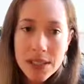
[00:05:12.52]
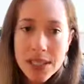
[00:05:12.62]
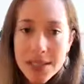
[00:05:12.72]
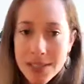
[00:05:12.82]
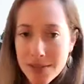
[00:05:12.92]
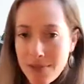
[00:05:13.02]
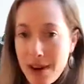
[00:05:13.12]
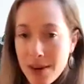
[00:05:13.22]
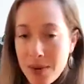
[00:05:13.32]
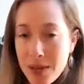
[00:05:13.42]
in this
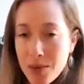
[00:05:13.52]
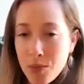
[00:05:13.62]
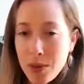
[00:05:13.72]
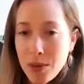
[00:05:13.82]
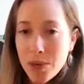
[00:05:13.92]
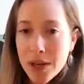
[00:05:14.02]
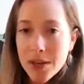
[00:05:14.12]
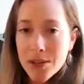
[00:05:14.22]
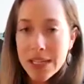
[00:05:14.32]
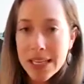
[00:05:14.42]
environment, we will be
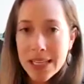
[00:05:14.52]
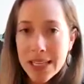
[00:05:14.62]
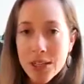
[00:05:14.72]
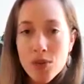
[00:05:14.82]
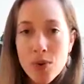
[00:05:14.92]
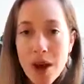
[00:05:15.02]
undertaking